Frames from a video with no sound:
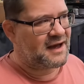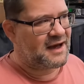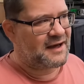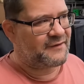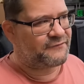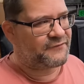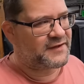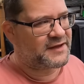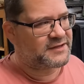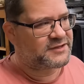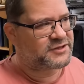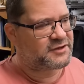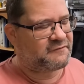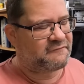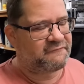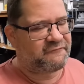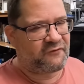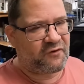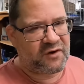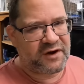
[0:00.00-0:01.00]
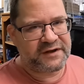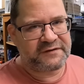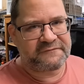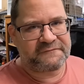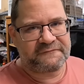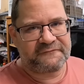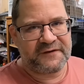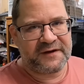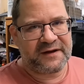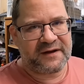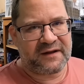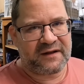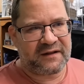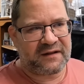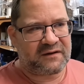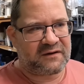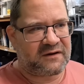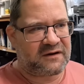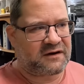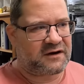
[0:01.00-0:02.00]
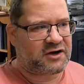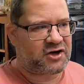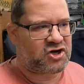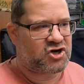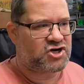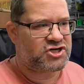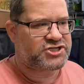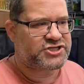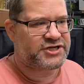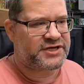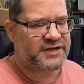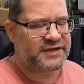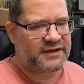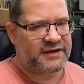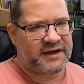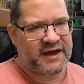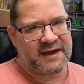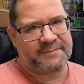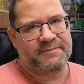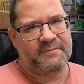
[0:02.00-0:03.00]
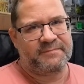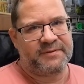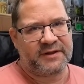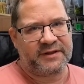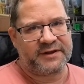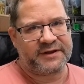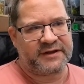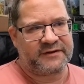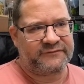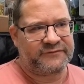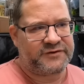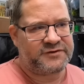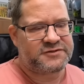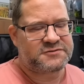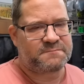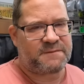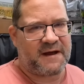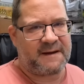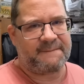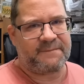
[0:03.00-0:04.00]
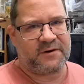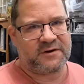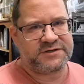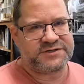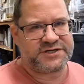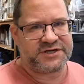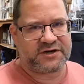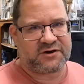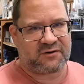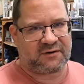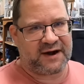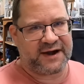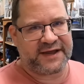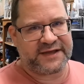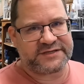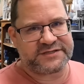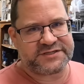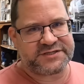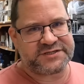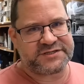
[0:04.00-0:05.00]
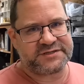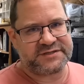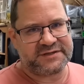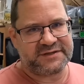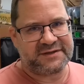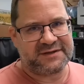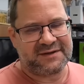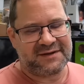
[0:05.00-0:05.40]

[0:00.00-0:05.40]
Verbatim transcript: I think the void fill or cushioning capability of newspaper degrades